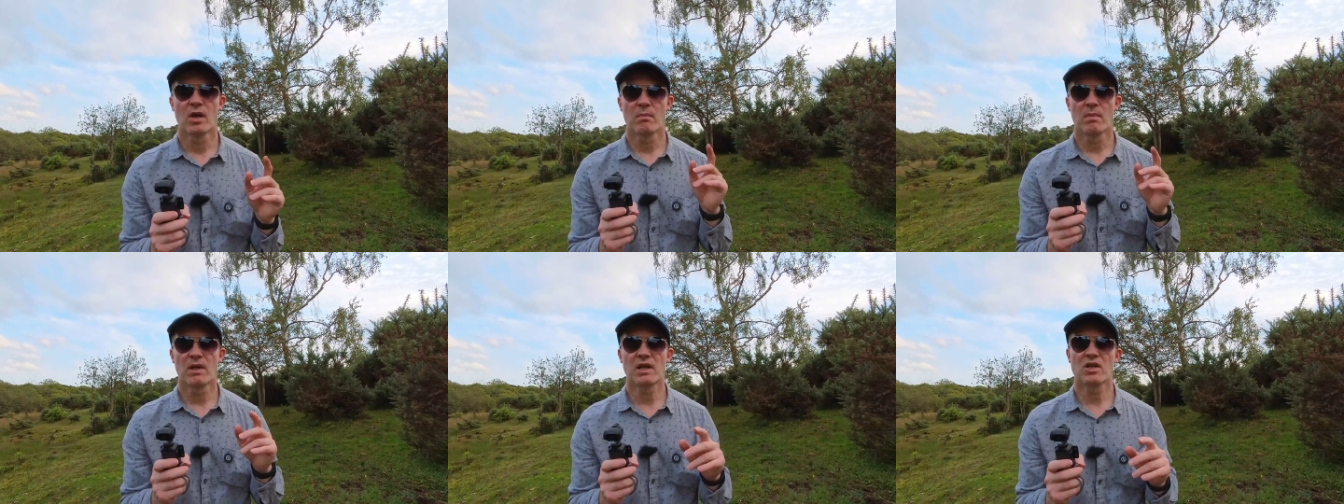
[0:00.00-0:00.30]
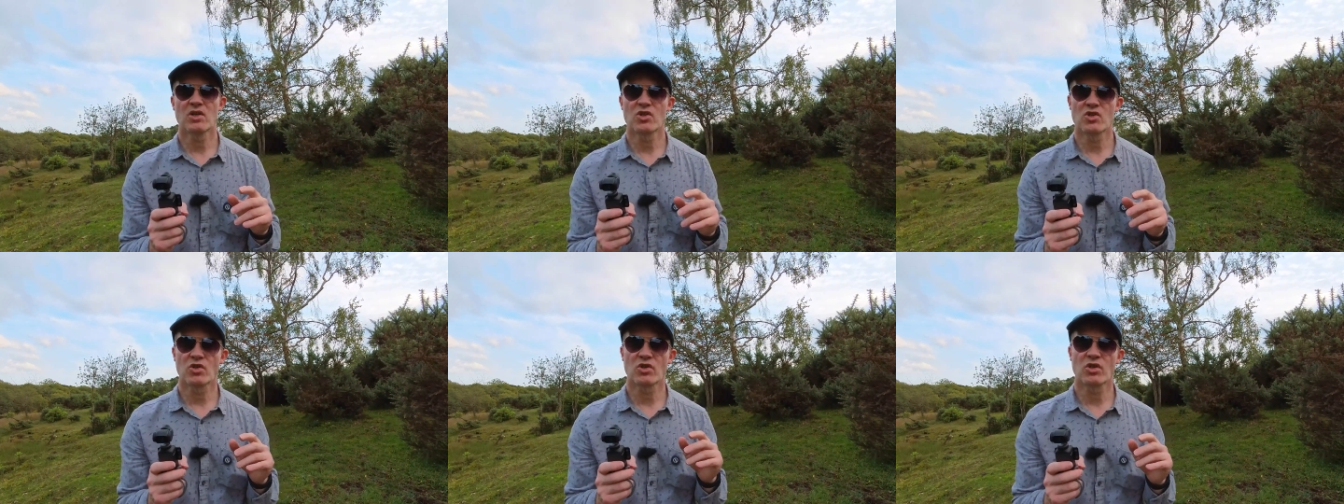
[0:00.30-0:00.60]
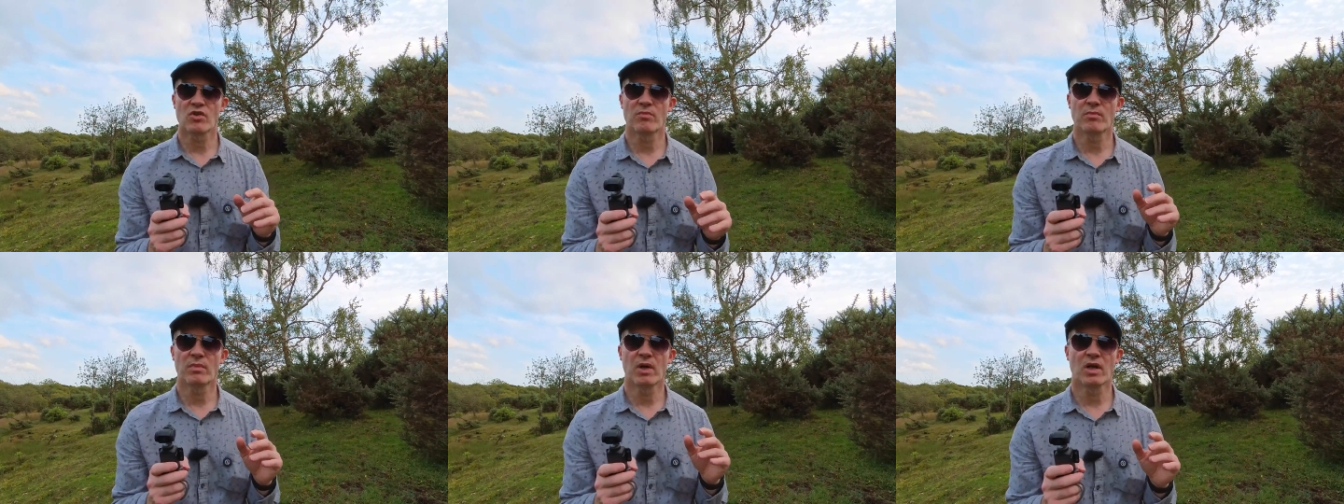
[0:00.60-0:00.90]
making sure
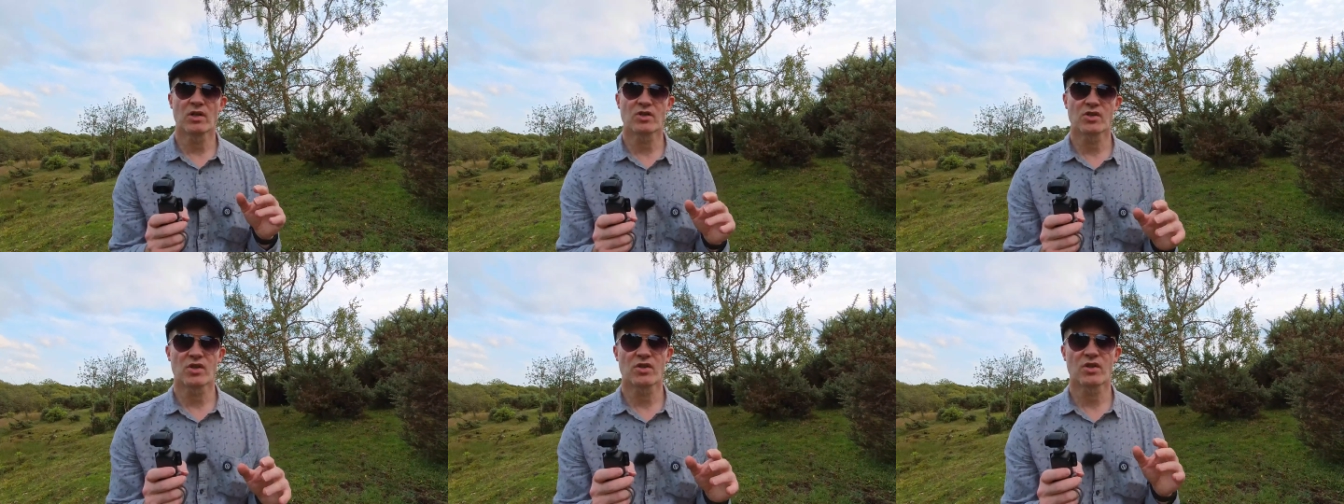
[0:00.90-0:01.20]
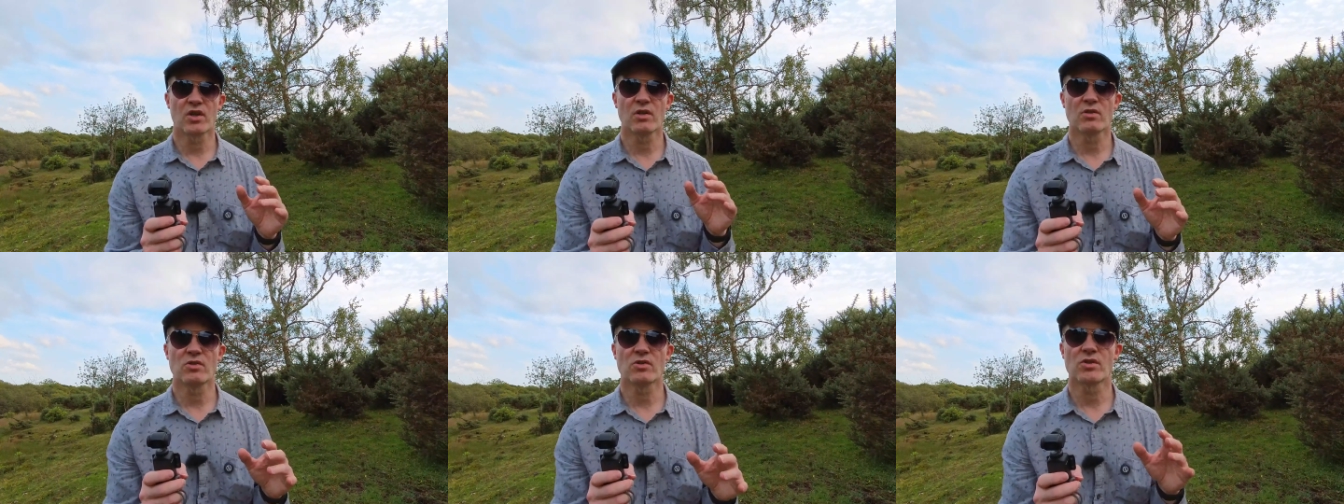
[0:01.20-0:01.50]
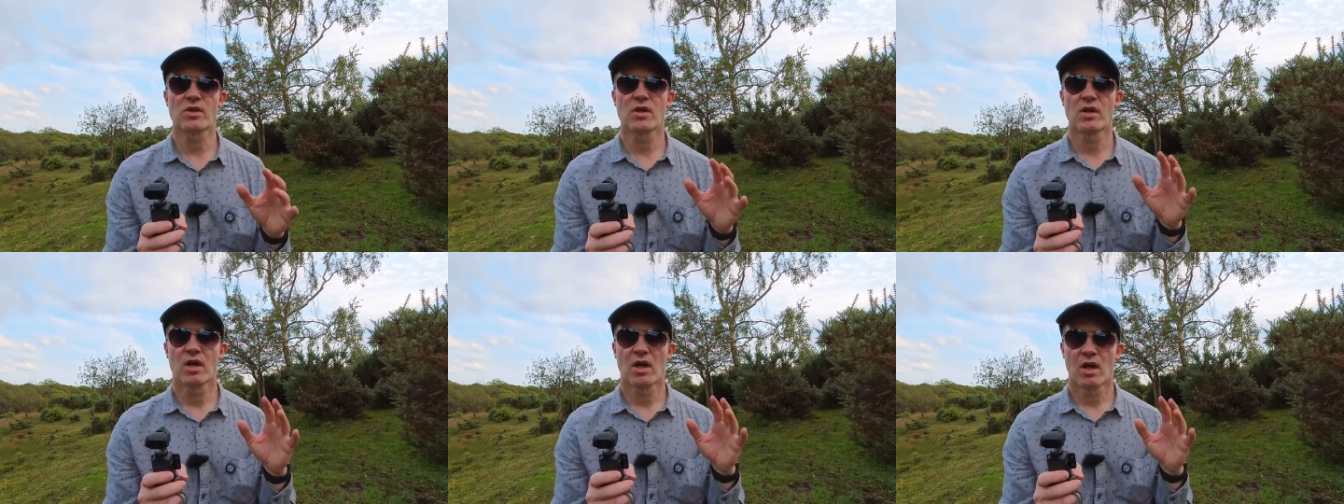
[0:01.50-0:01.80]
you've mastered
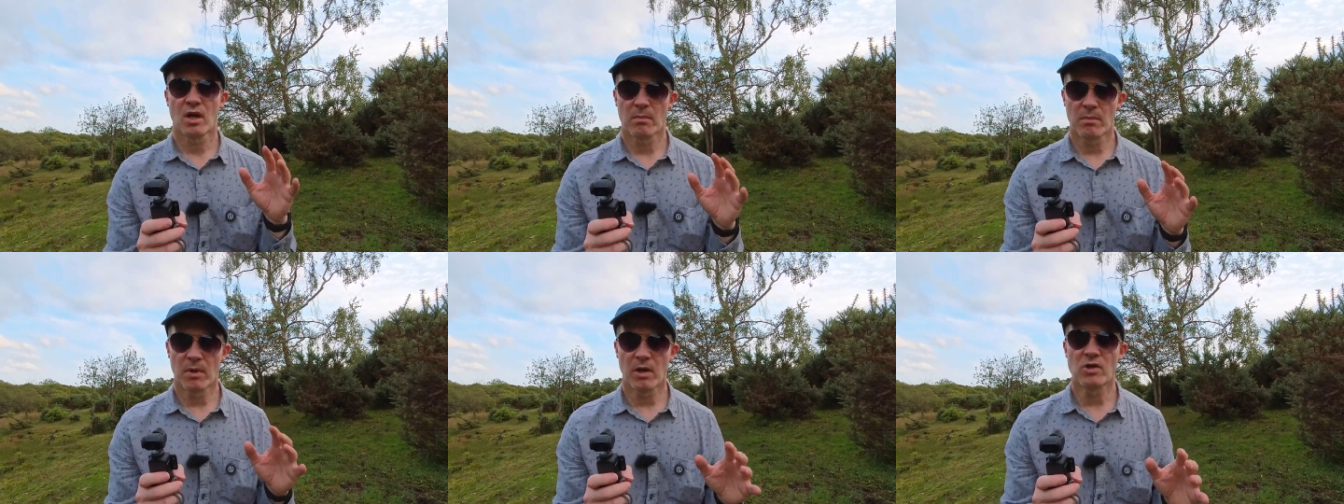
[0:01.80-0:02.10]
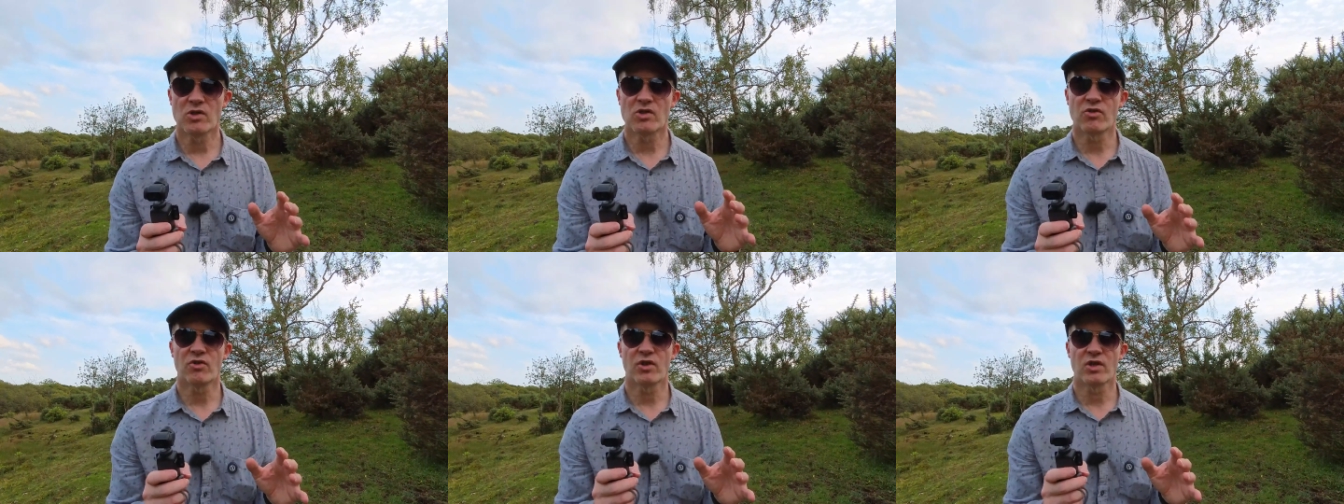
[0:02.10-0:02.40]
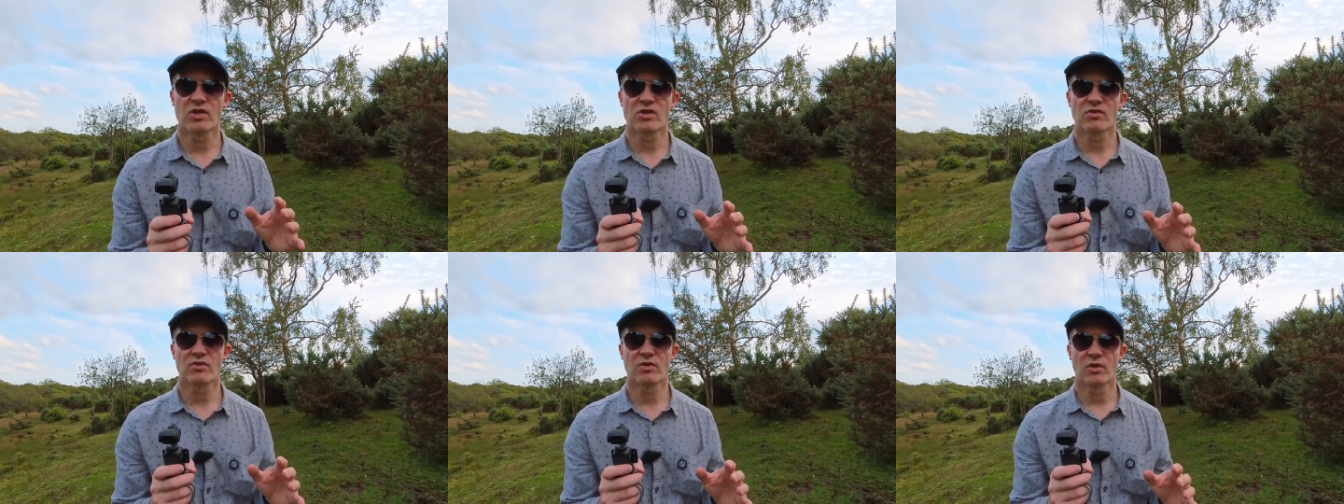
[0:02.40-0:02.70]
those modes
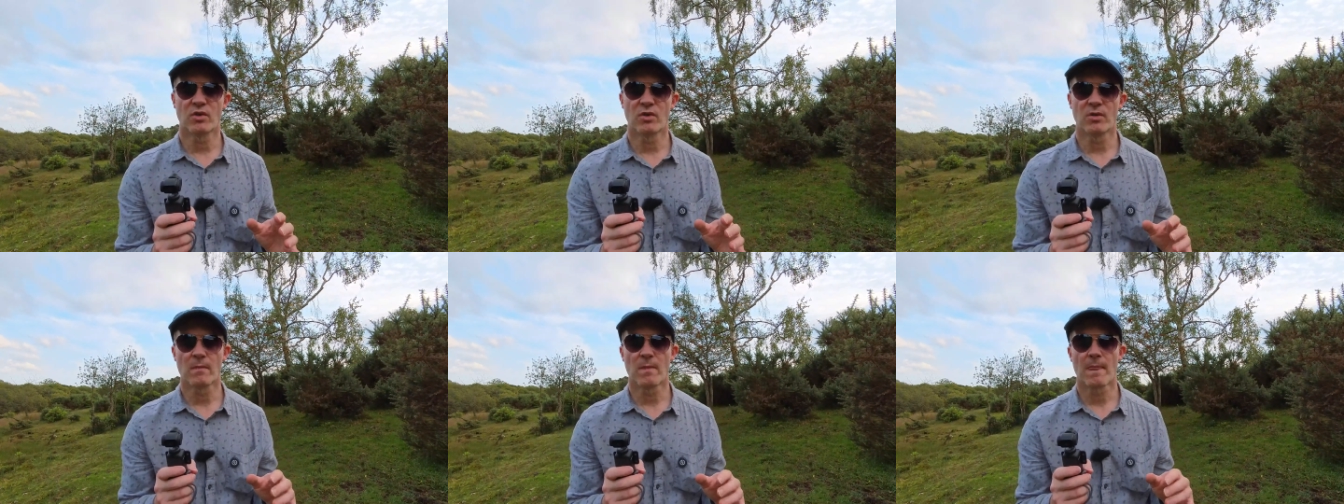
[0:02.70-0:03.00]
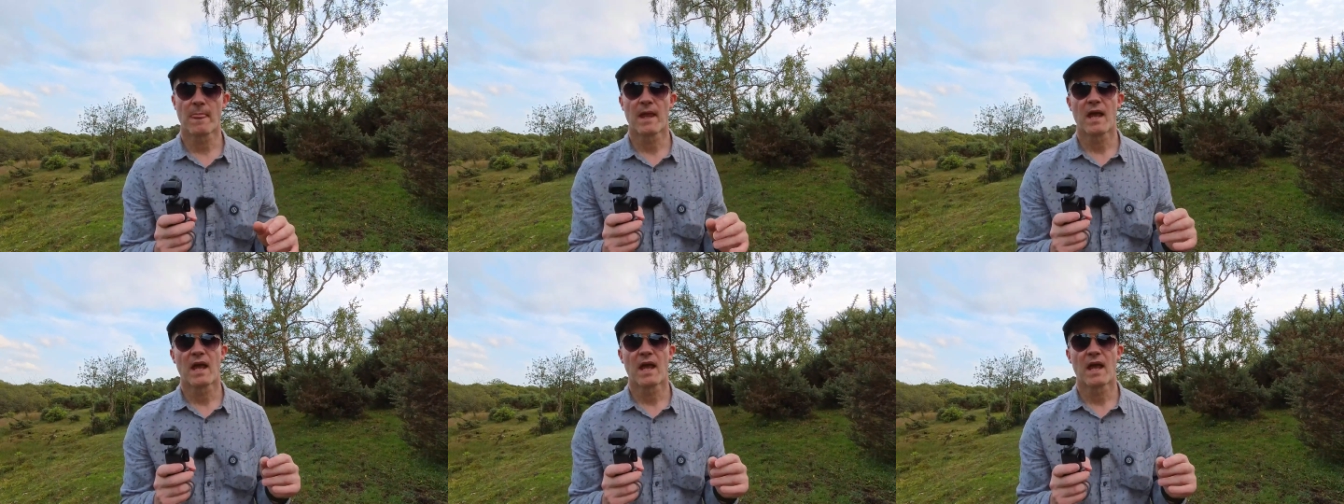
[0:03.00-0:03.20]
first of all.